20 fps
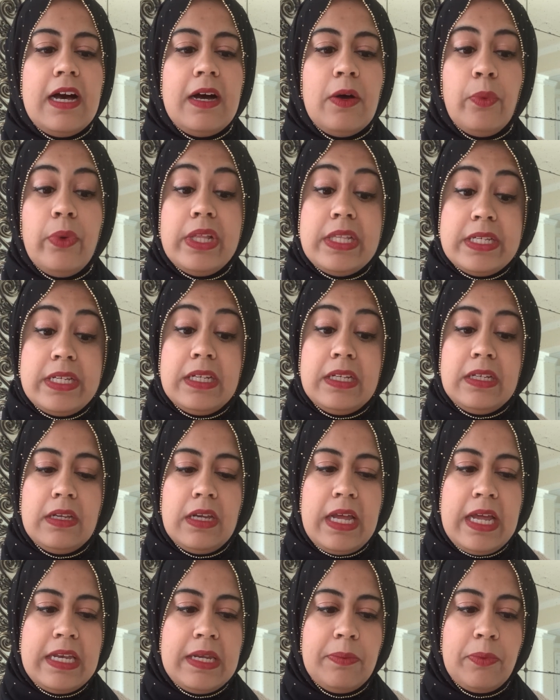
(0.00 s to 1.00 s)
We didn't
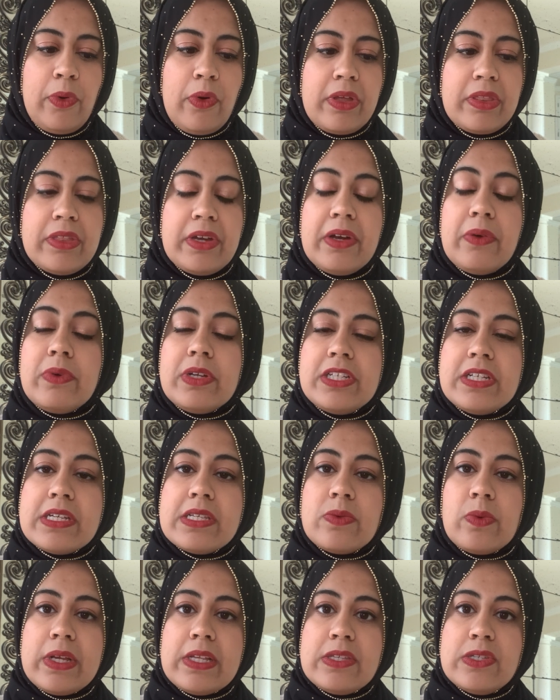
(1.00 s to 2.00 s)
end up going there. We
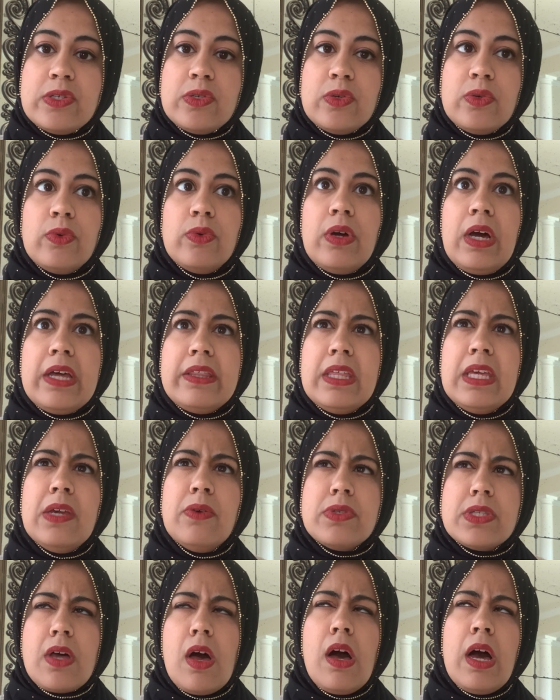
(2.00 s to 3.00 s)
just went to, I think it
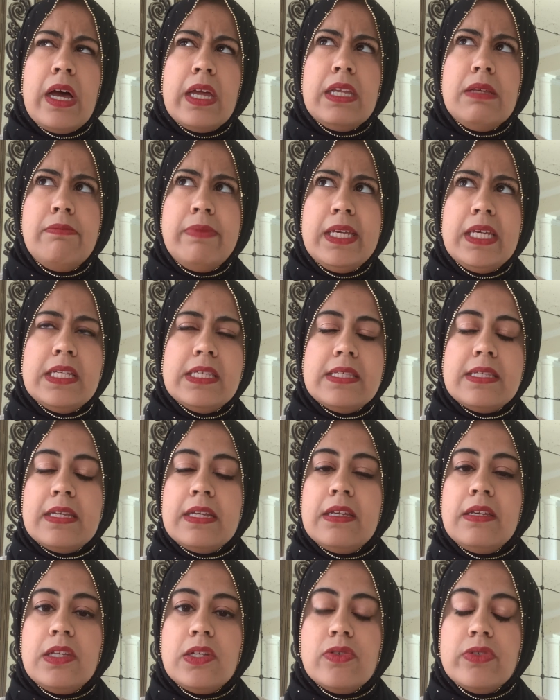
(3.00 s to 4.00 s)
was called Honeybees
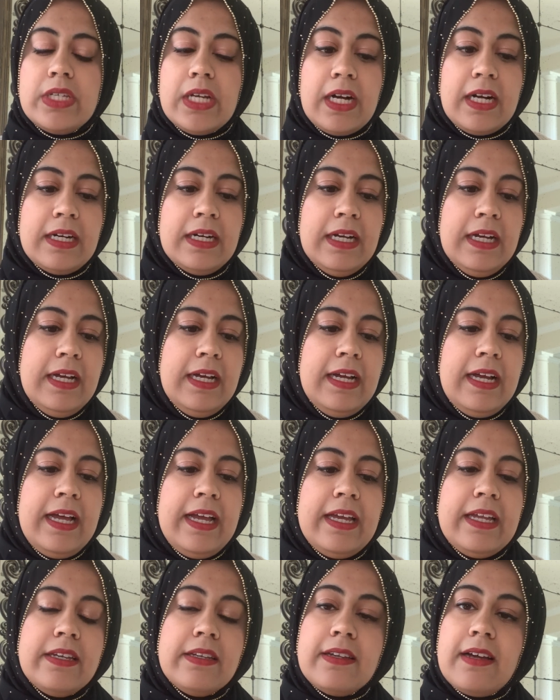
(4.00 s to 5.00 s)
in Utah,
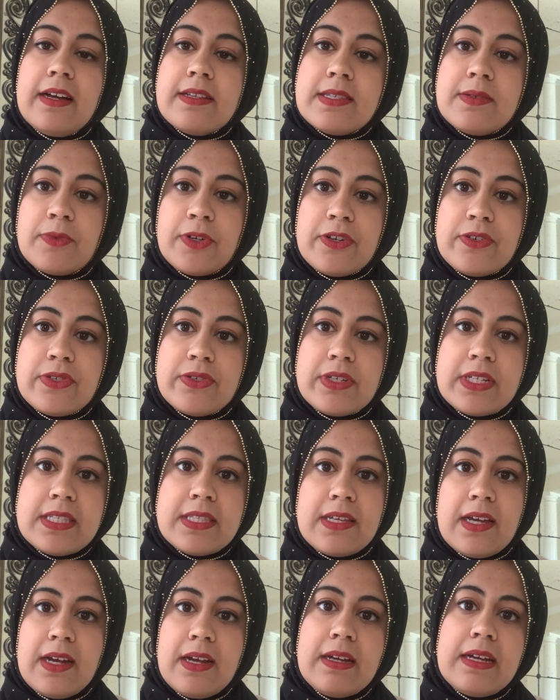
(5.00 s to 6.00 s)
and got some groceries
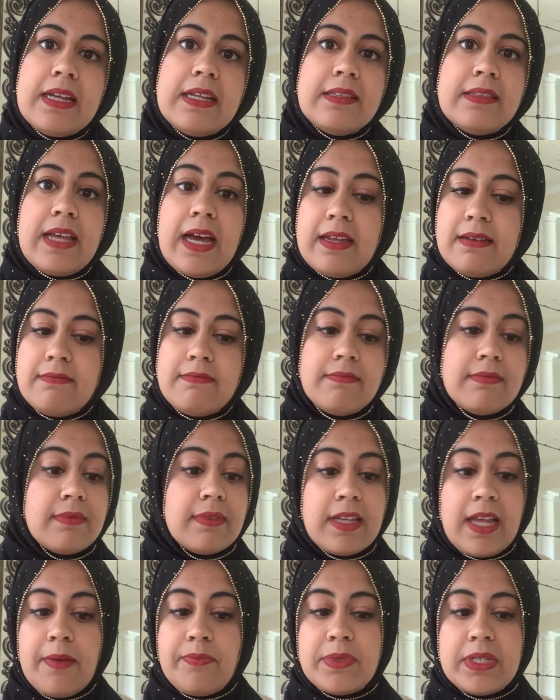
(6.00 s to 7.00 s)
there, and that
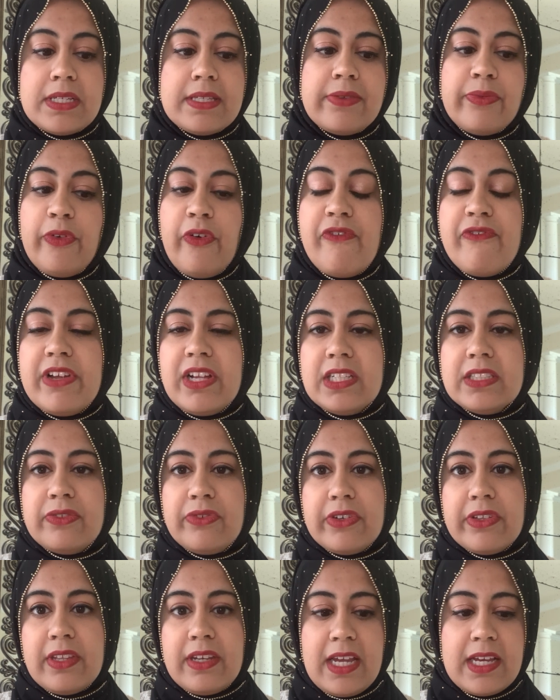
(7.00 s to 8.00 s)
kept us fulfilled
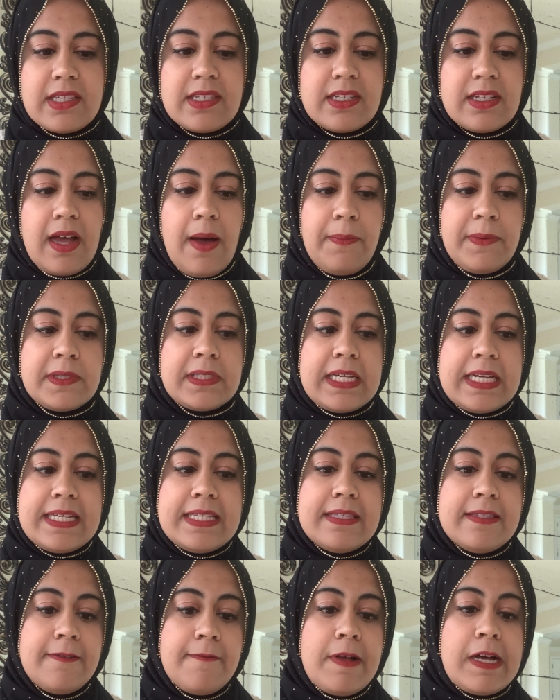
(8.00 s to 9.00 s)
for the next couple
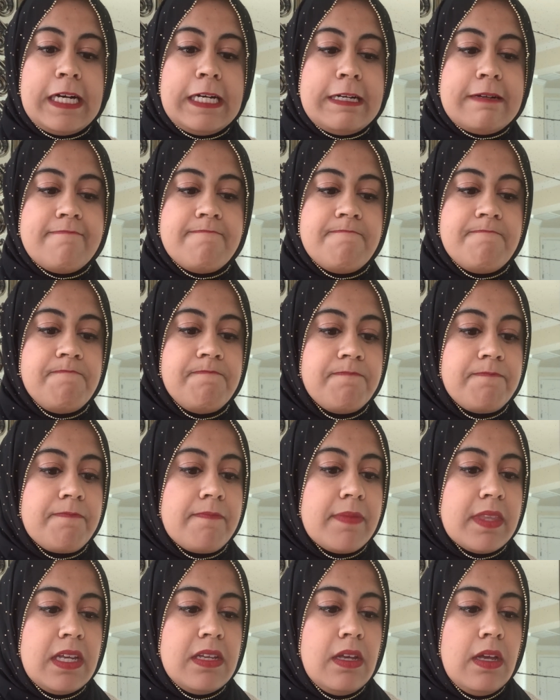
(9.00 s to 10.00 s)
days.
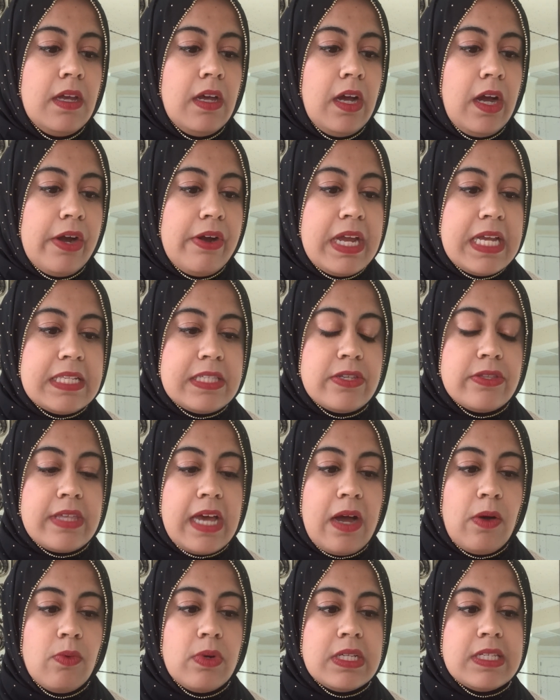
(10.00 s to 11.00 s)
All right, so
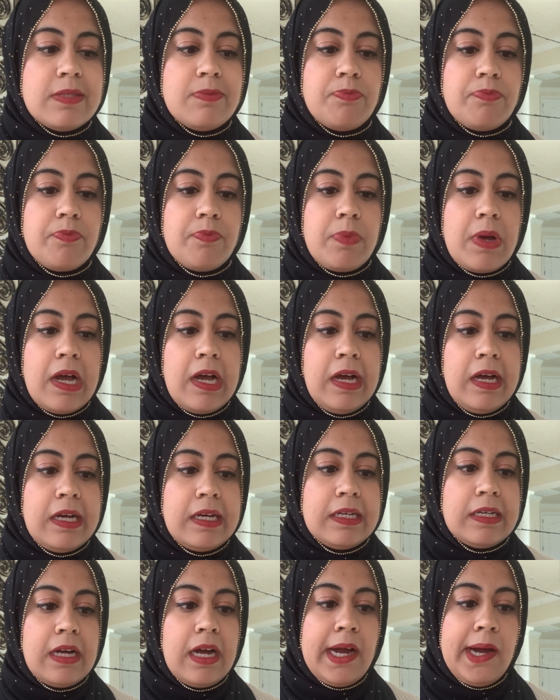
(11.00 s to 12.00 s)
that was
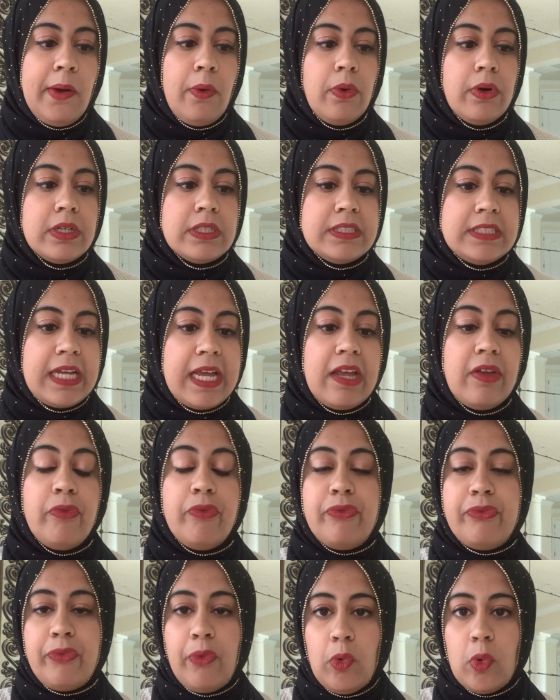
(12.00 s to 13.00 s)
our day
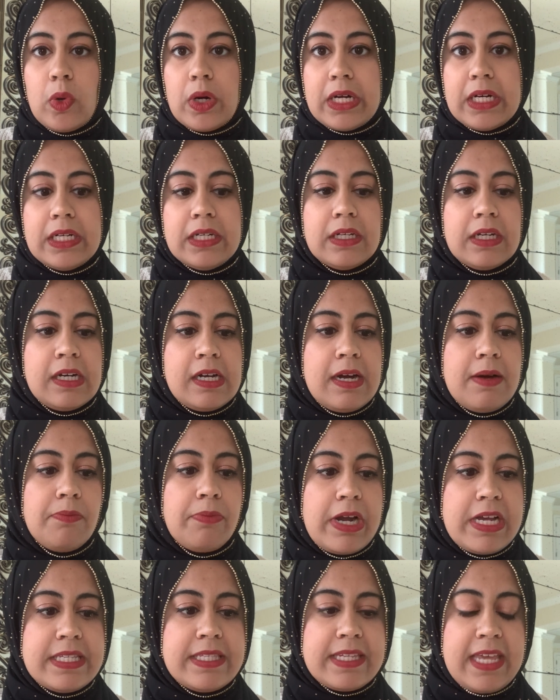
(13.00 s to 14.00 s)
4,
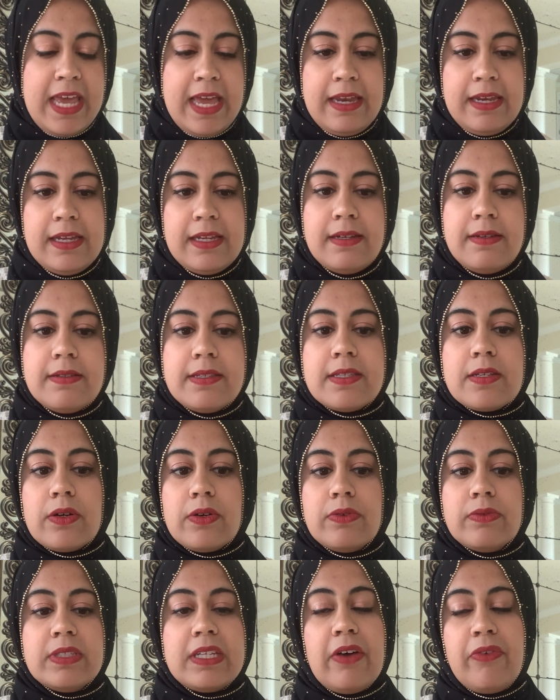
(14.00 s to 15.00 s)
Bryce Canyon.
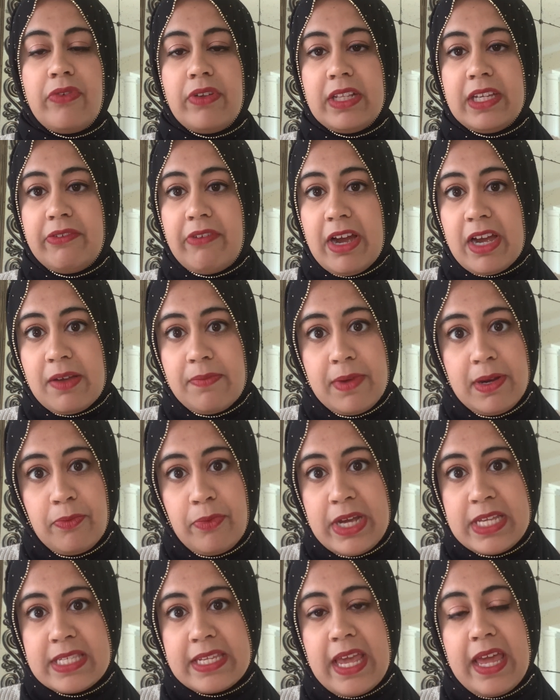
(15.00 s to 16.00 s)
So definitely recommend
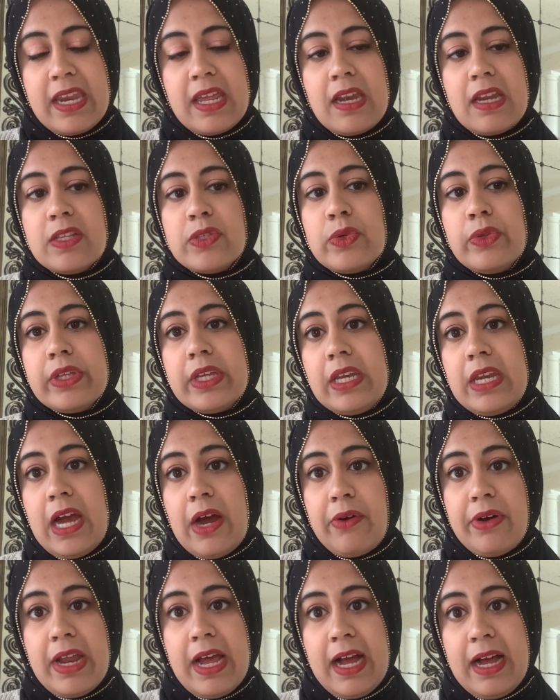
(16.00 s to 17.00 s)
Bryce Canyon. It's only an
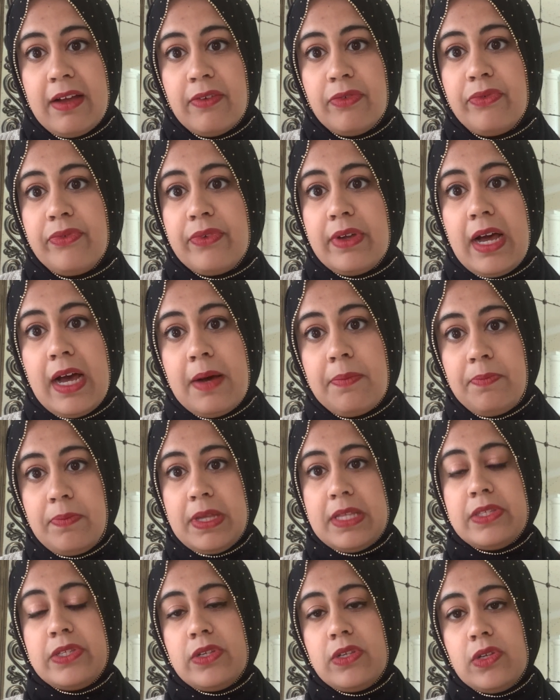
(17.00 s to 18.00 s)
hour and a half up
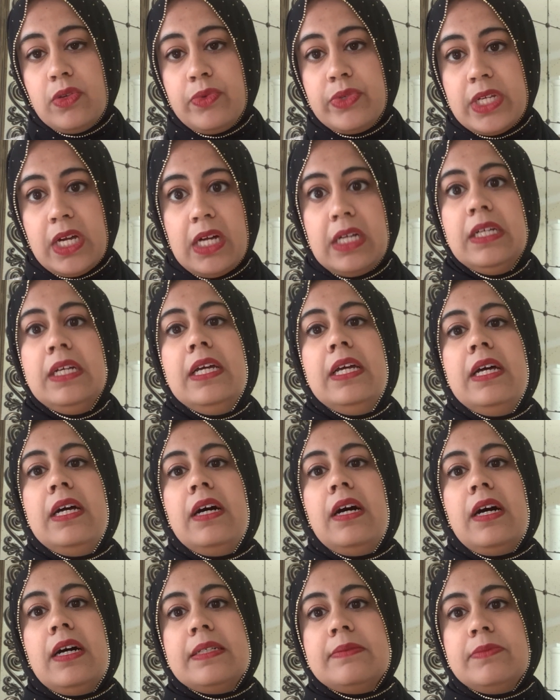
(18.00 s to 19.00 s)
into Utah,
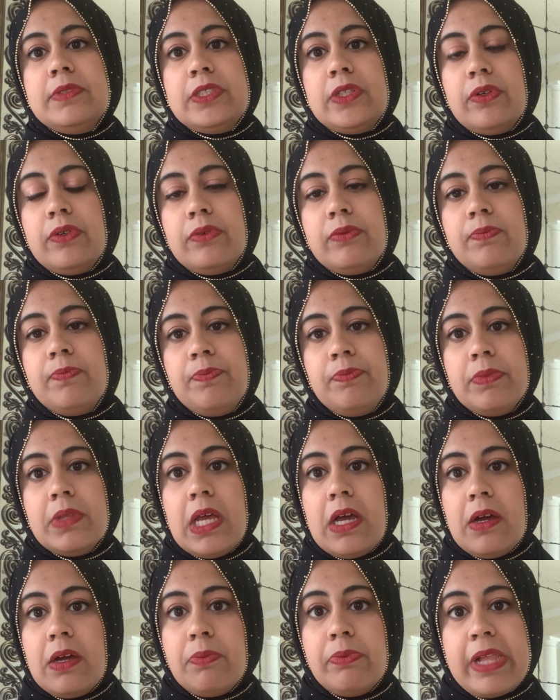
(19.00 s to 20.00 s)
so
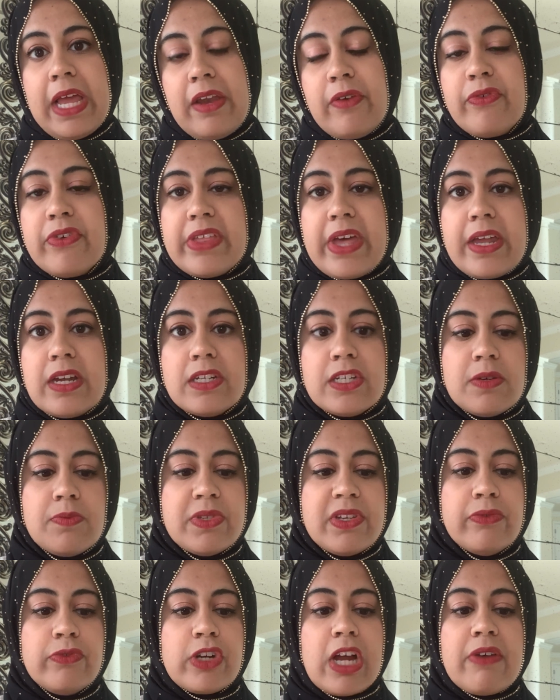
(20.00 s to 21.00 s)
plan for that in terms
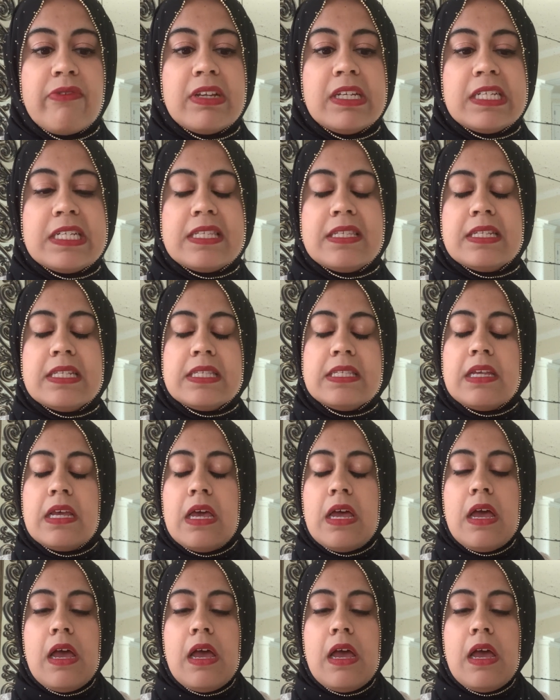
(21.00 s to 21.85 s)
of driving distance.